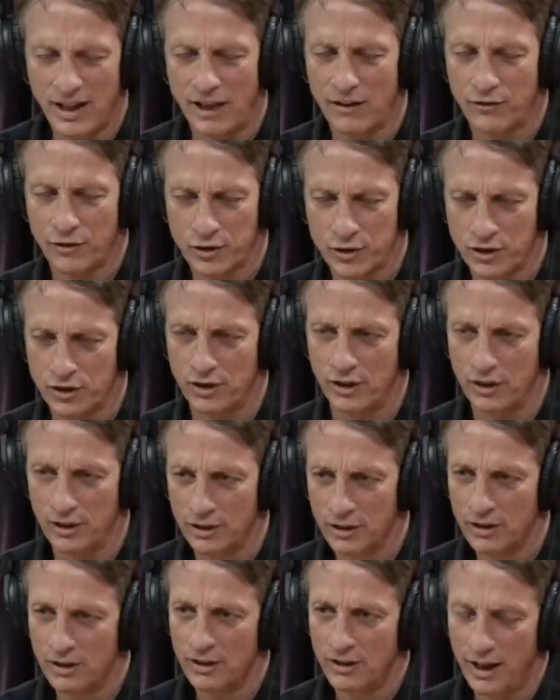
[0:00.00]
for
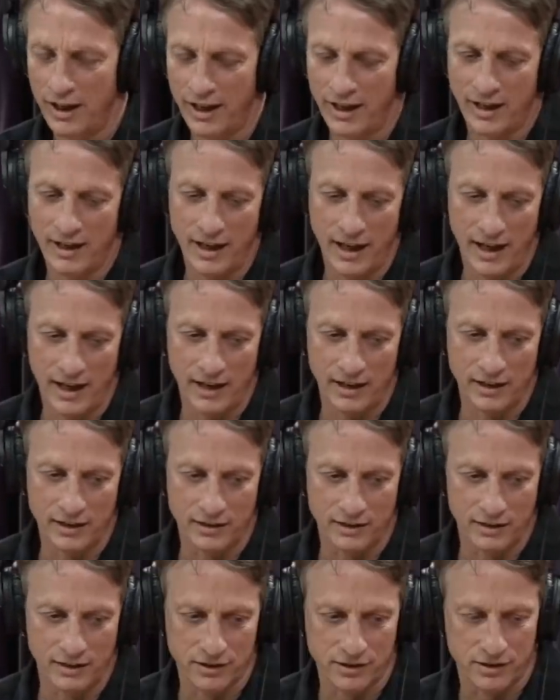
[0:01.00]
sure. And yeah. and
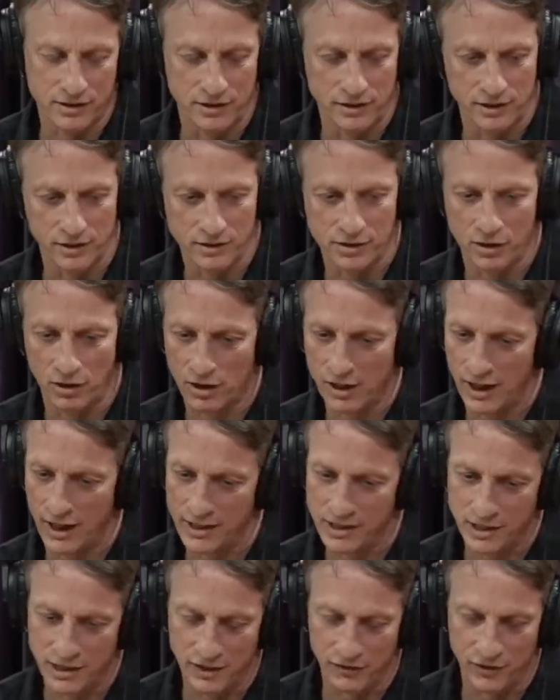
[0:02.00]
it, there's there's all
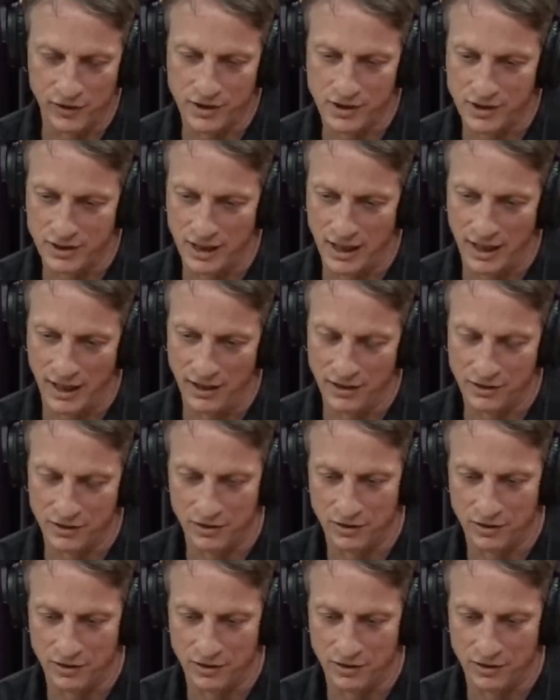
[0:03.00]
kinds of different styles.